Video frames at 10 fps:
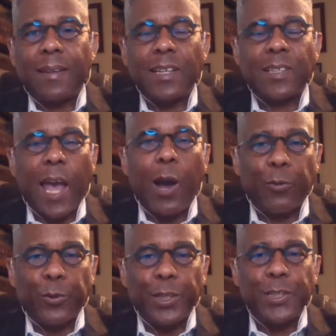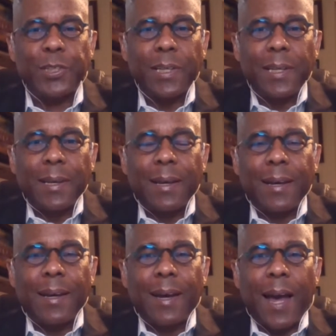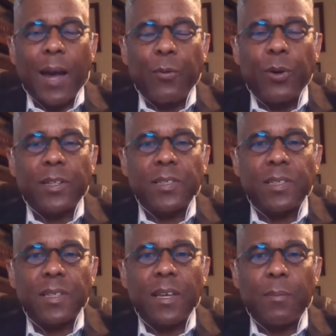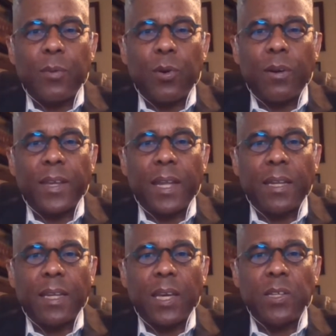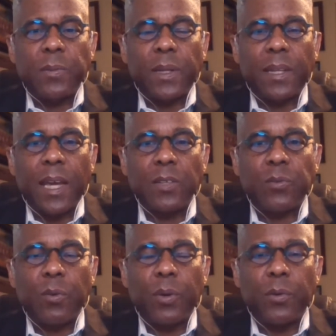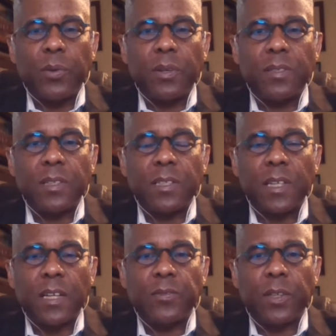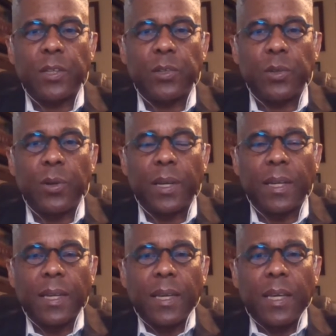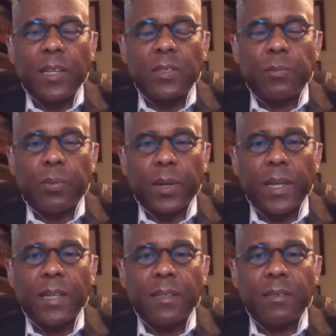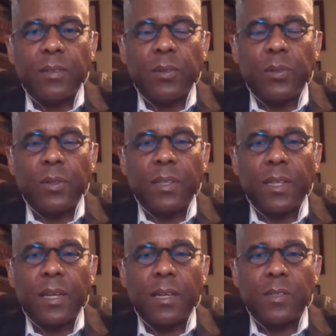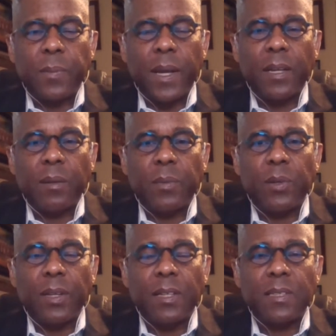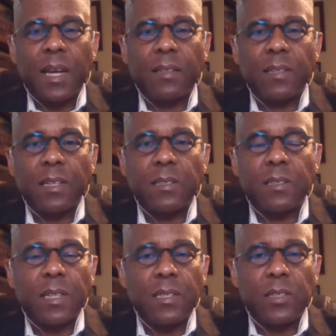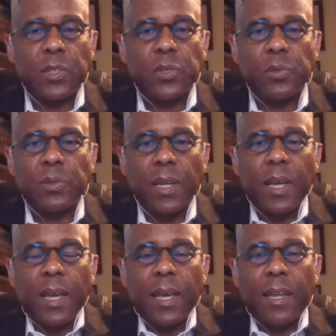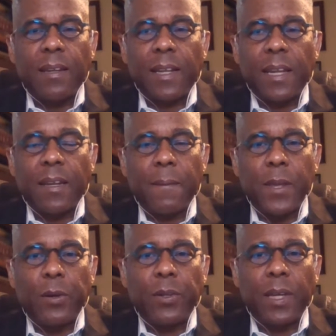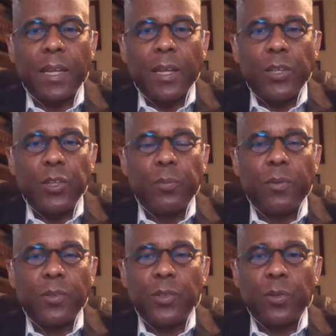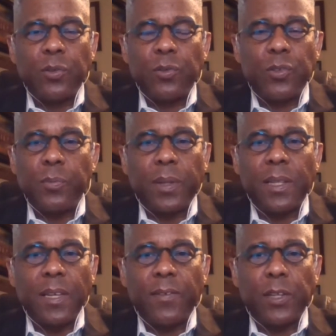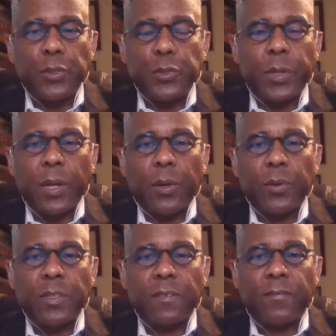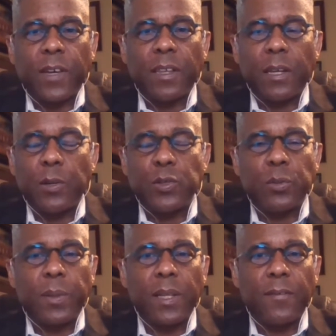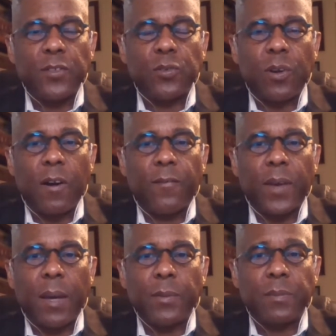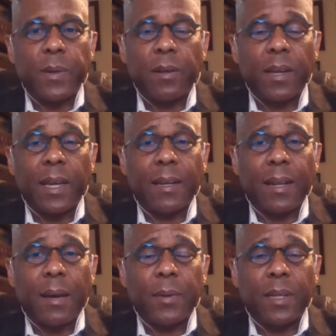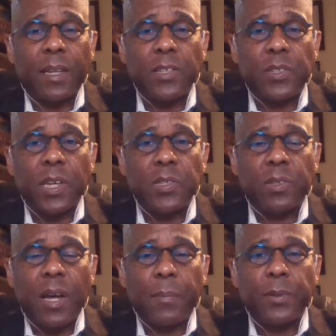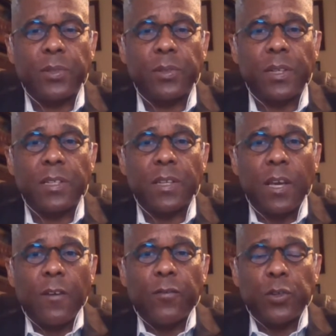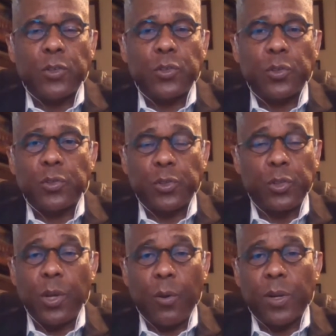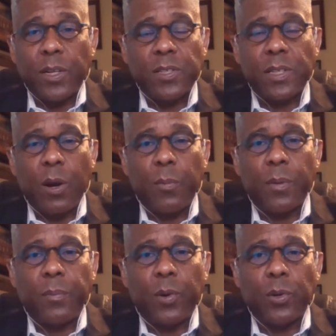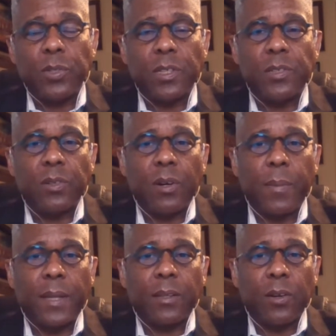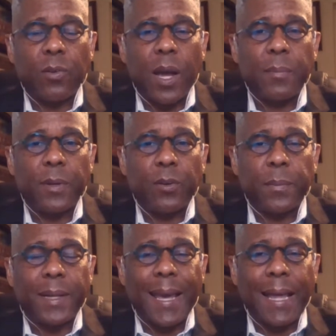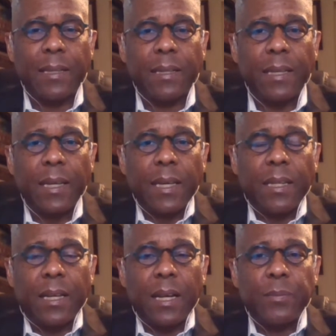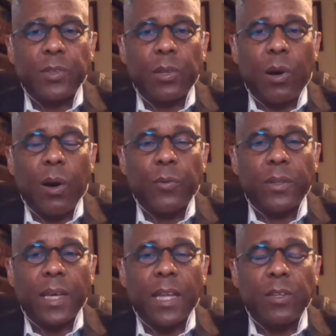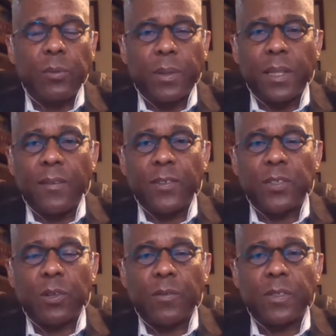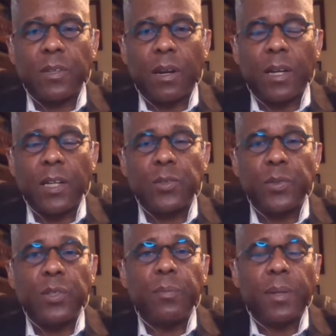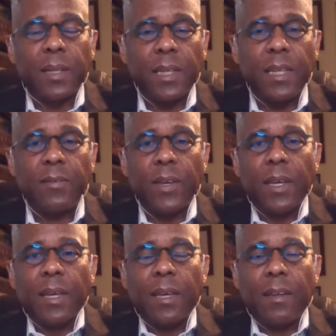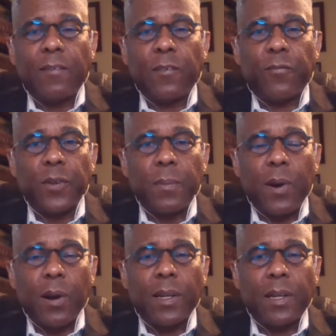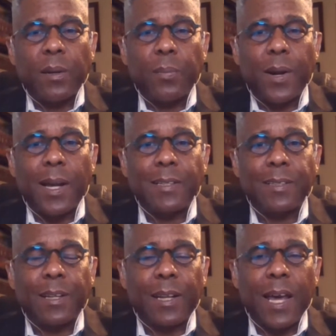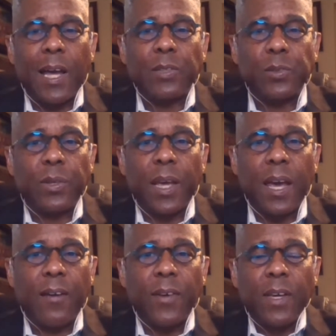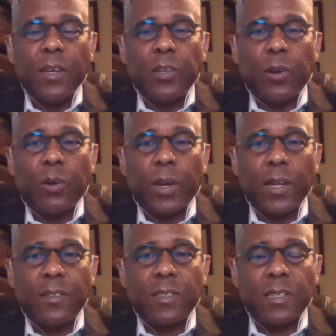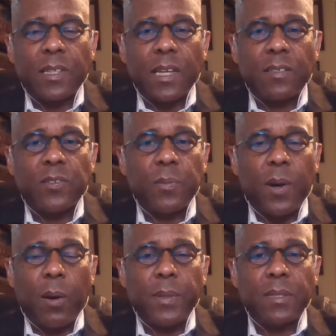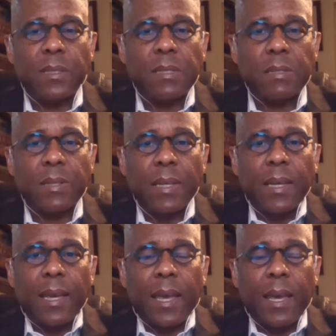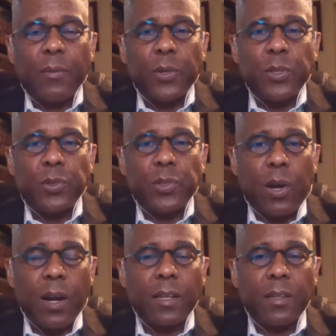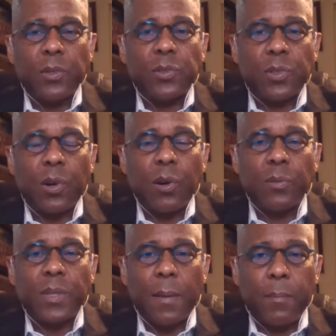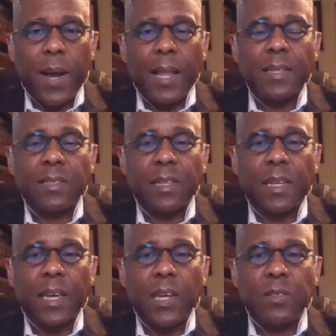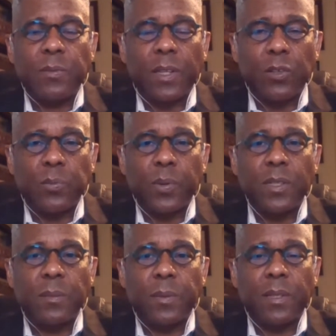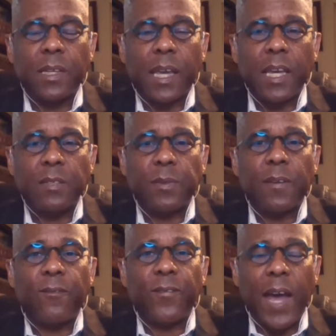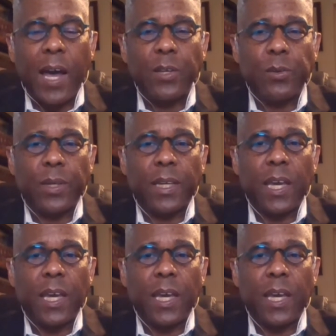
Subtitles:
that's outreach. I want to see more of that engagement. And that's what we were successful in doing, is bringing to the Hispanic community in South Texas these issues and letting them know that you believe in the Judeo-Christian faith heritage. You believe in strong families, better economic and education opportunities for your children. You don't want to see open borders because you know about the crime and criminality that comes along with that. And you believe in service to our country, and you believe in free market enterprise that allows you to have your great success of small businesses. And when you talk in those terms, that policy engagement, those principle engagement, the value